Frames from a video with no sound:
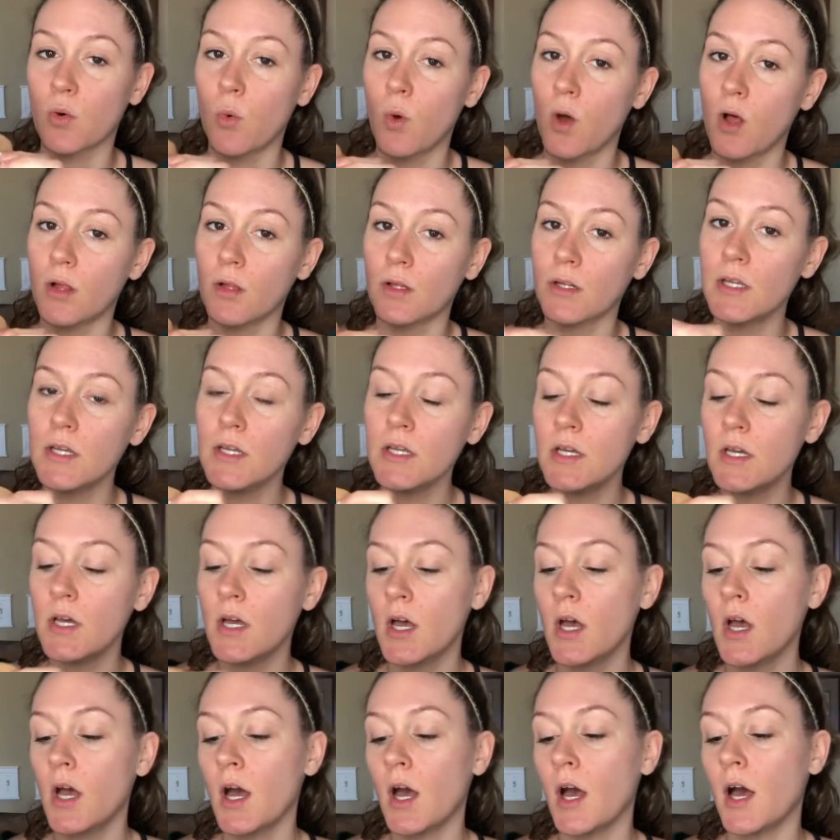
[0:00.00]
quality,
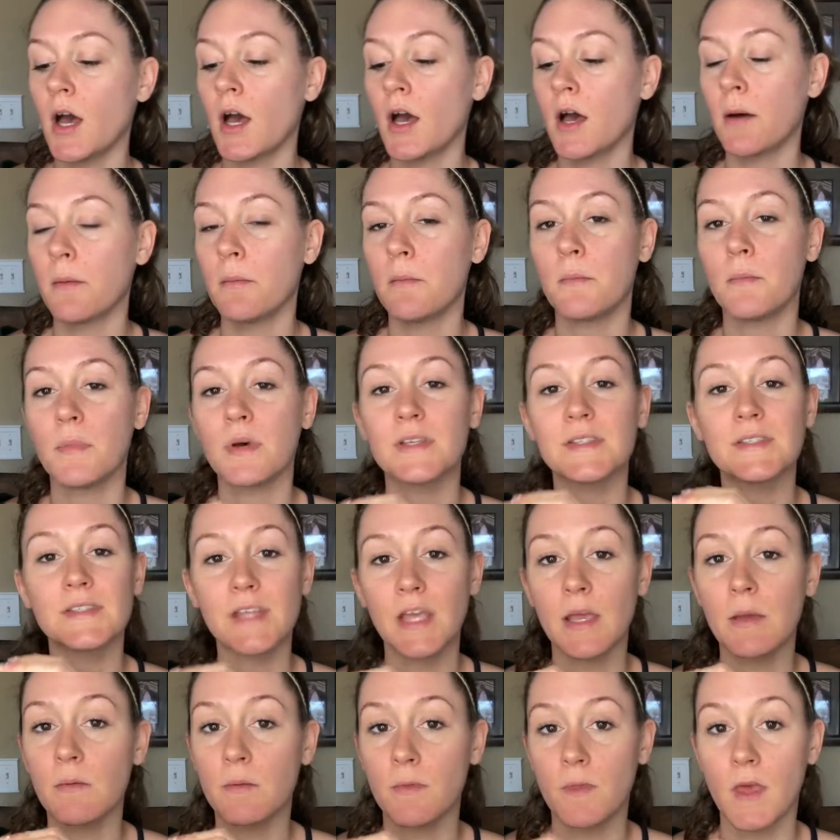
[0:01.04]
but
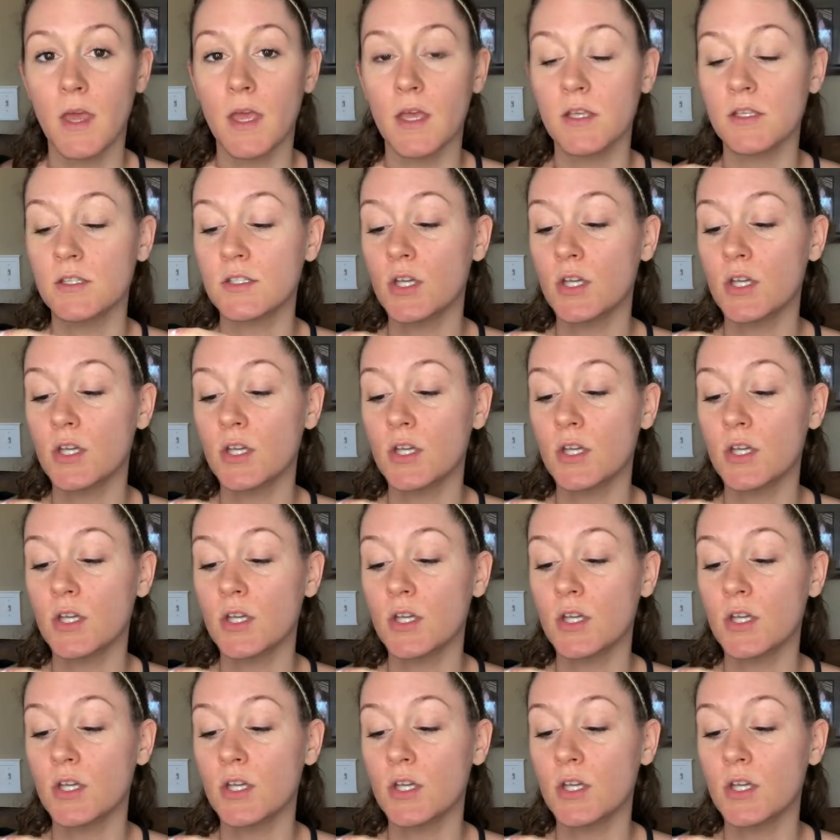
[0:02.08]
same thing.